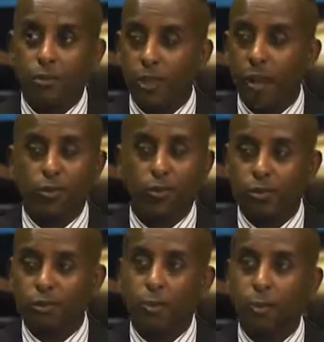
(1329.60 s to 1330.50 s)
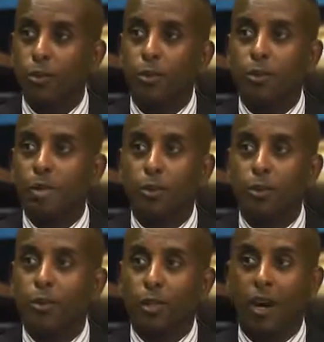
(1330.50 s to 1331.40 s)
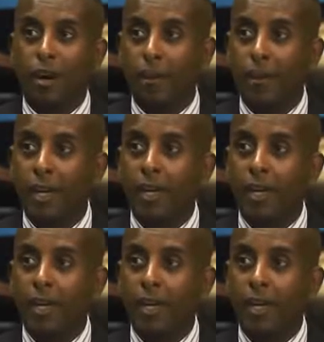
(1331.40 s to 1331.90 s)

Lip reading: thousands of people couldn't be able to come.